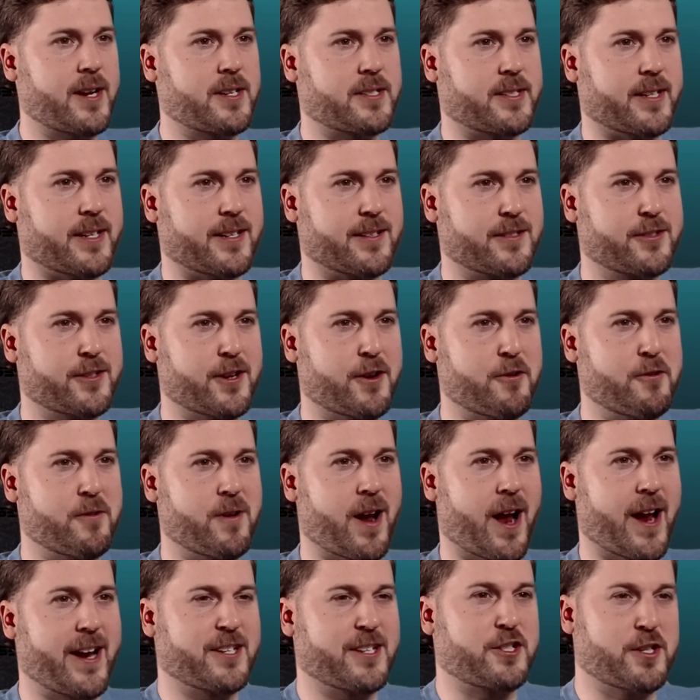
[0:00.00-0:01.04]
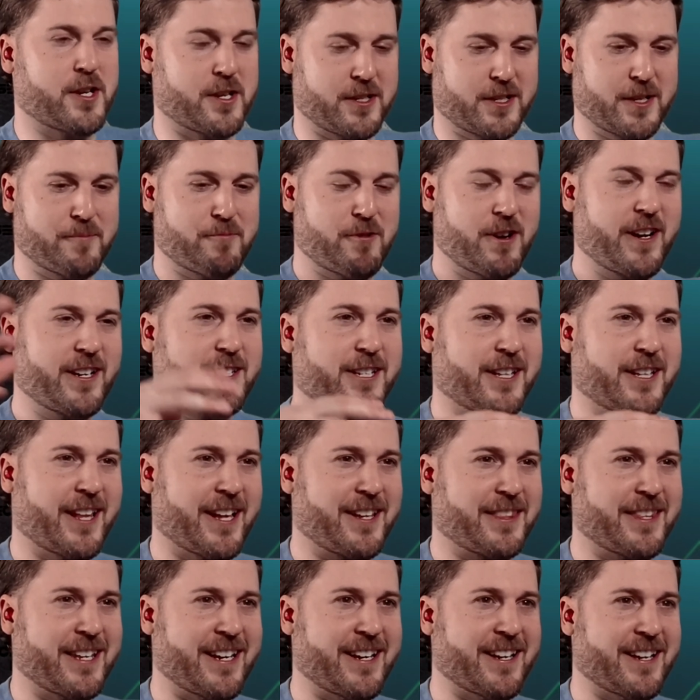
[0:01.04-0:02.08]
Excellent. So I guess to bring it to
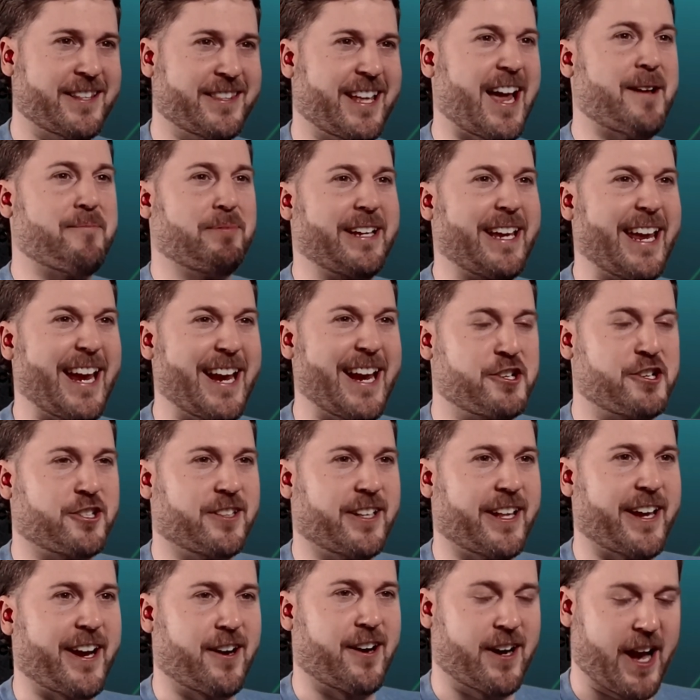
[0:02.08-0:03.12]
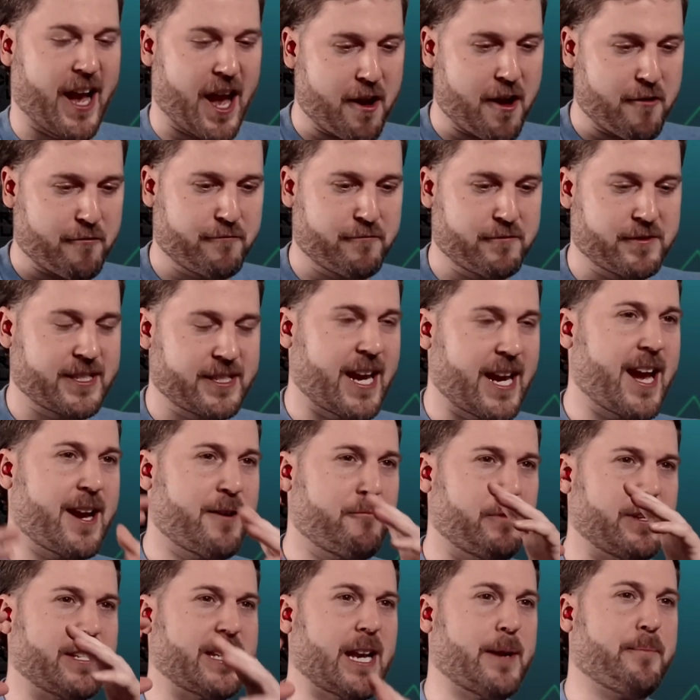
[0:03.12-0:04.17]
like the application layer, if
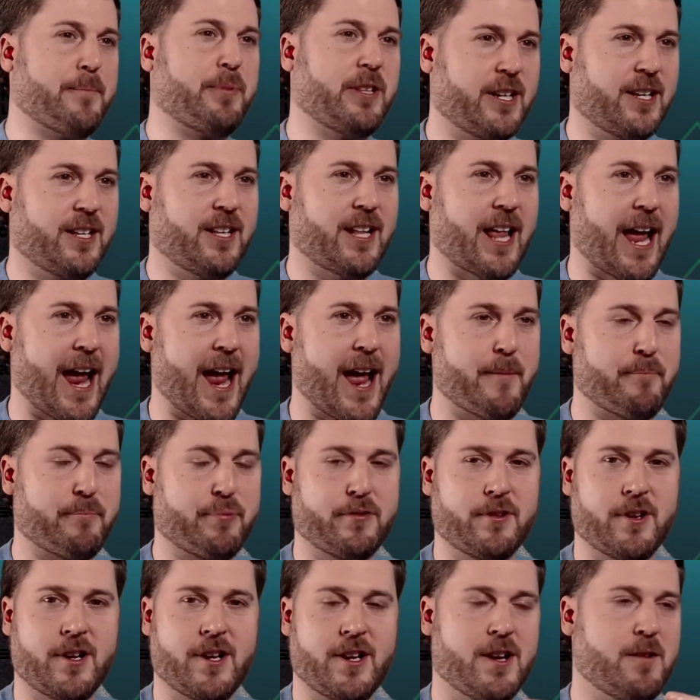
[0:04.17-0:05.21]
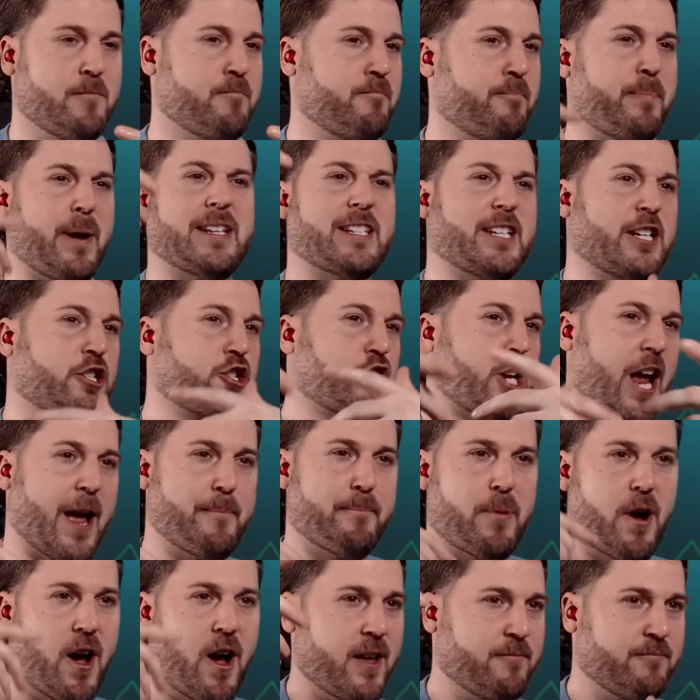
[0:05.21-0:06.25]
say we set up a little app, basic
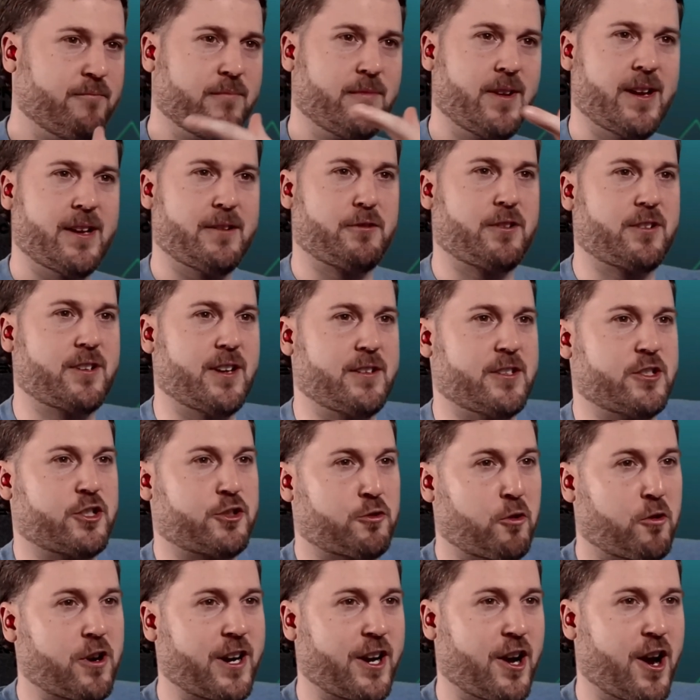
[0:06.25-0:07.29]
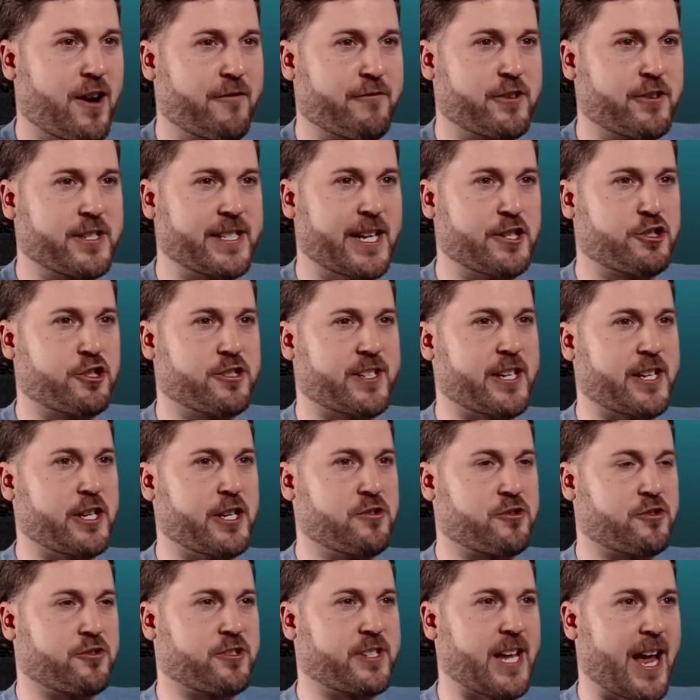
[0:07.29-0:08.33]
chatbot, storing conversations that
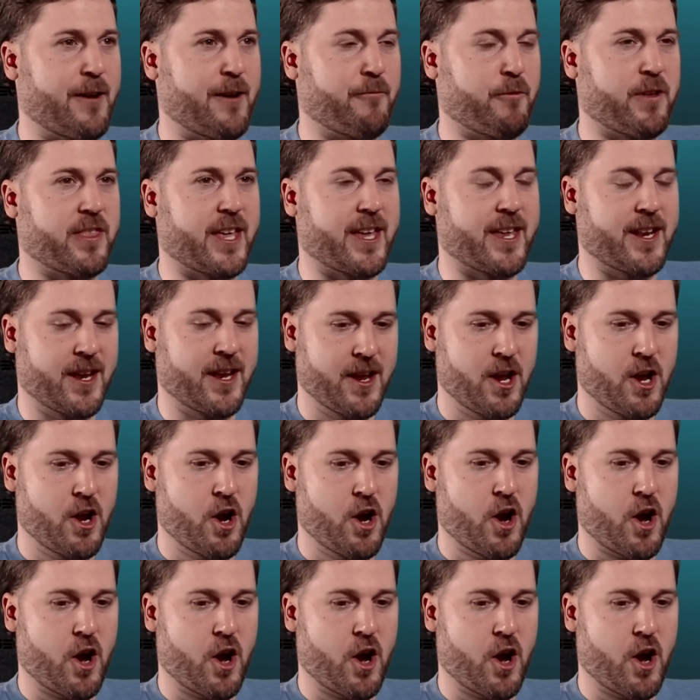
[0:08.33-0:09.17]
users have with it,